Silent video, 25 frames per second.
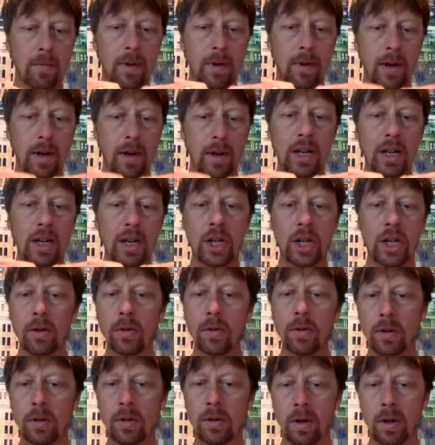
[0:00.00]

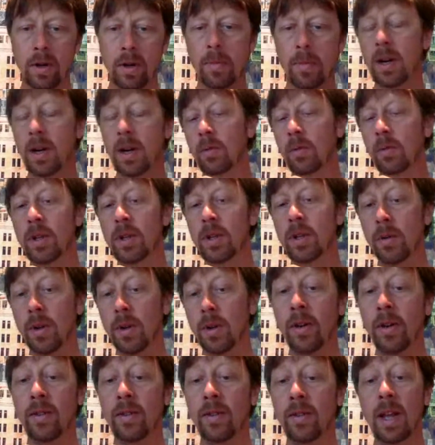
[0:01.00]
issues, because we don't
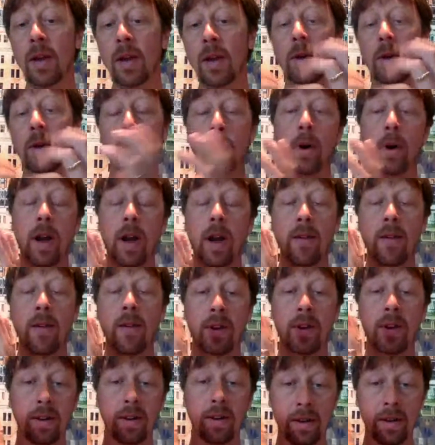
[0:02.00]
understand. We were
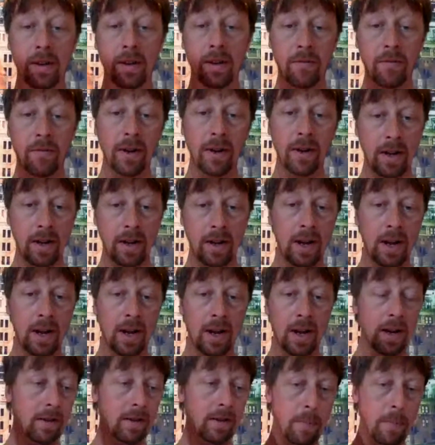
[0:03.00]
having different
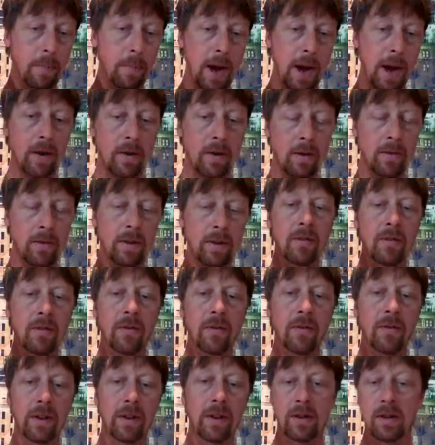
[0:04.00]
background,
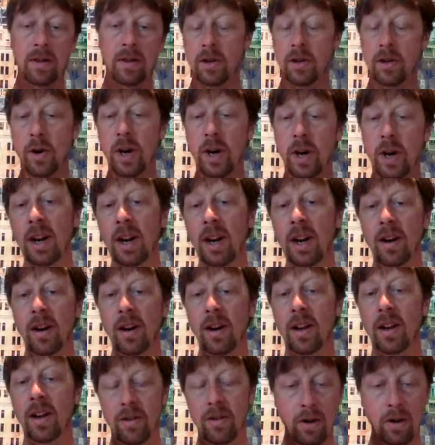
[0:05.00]
different training
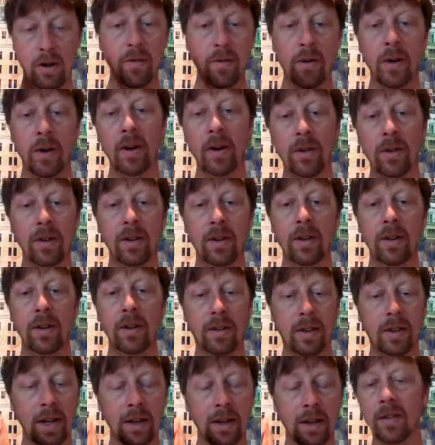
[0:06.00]
and university
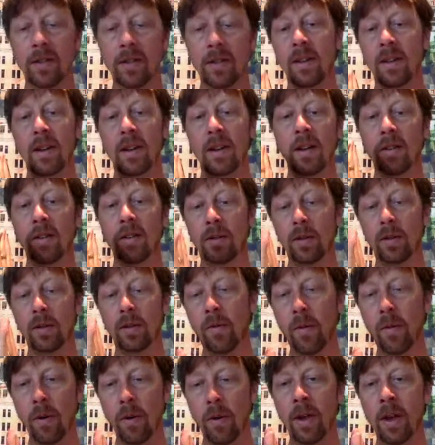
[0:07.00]
skills and so
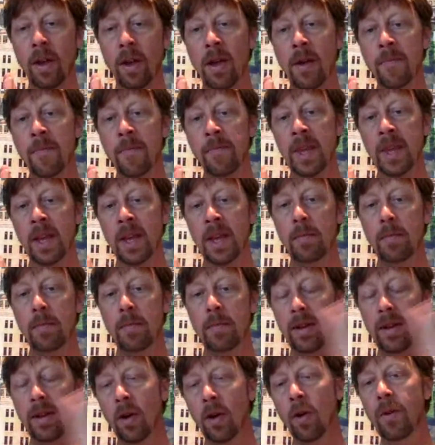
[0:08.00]
forth.
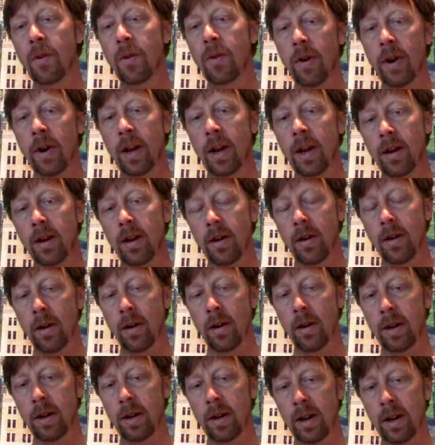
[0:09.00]
But the
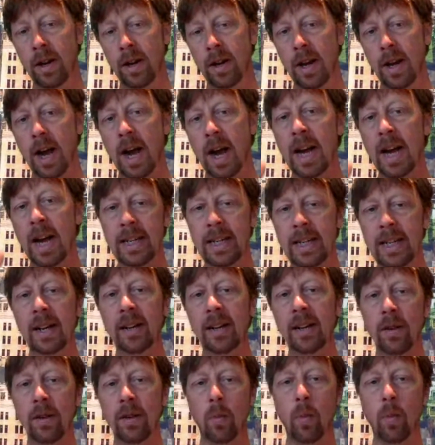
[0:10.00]
overarching
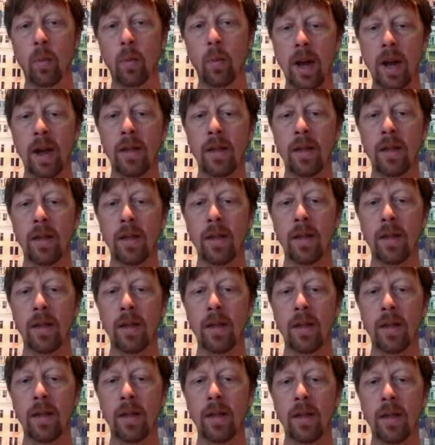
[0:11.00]
ideas of where the
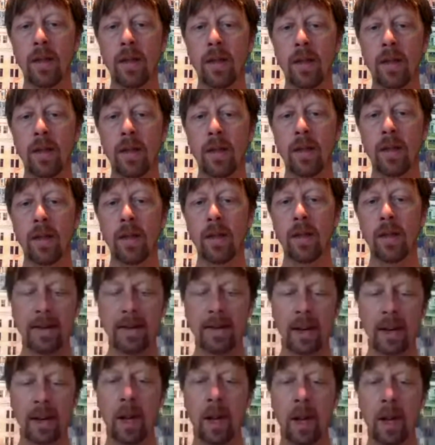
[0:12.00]
business is going means
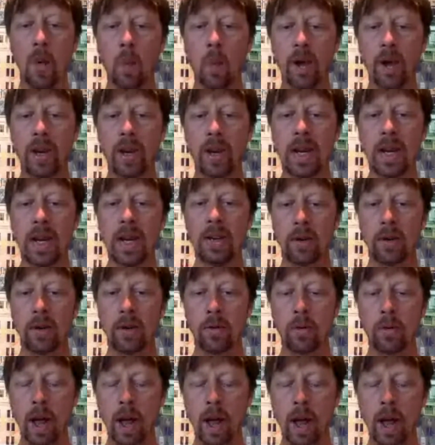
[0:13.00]
that we need to
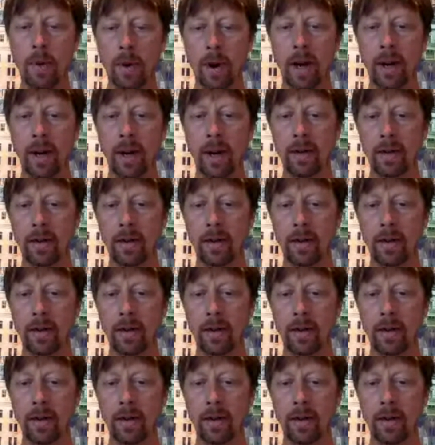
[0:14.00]
collaborate,